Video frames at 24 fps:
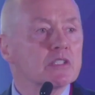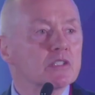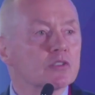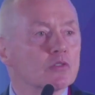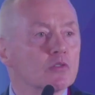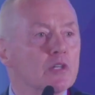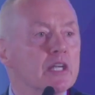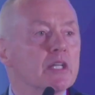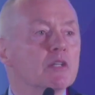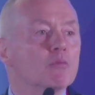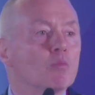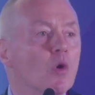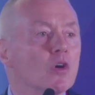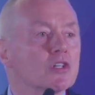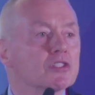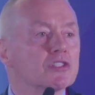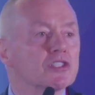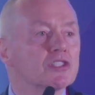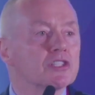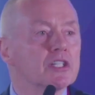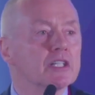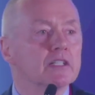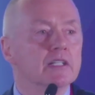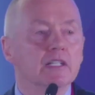
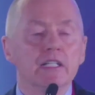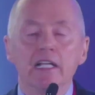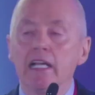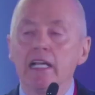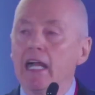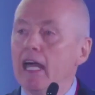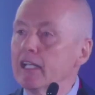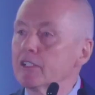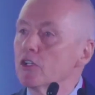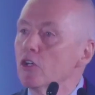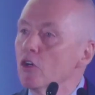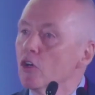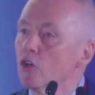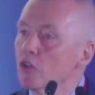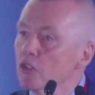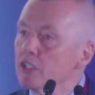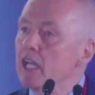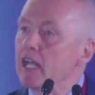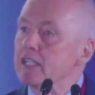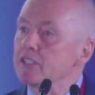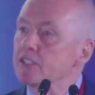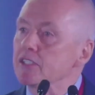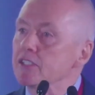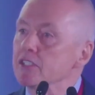greenwashing and
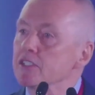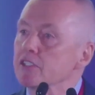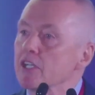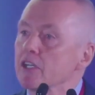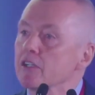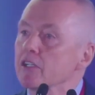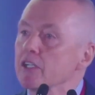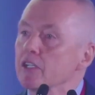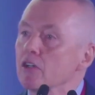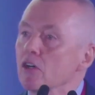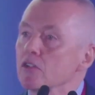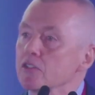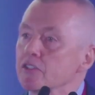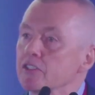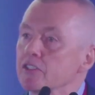unnecessary cost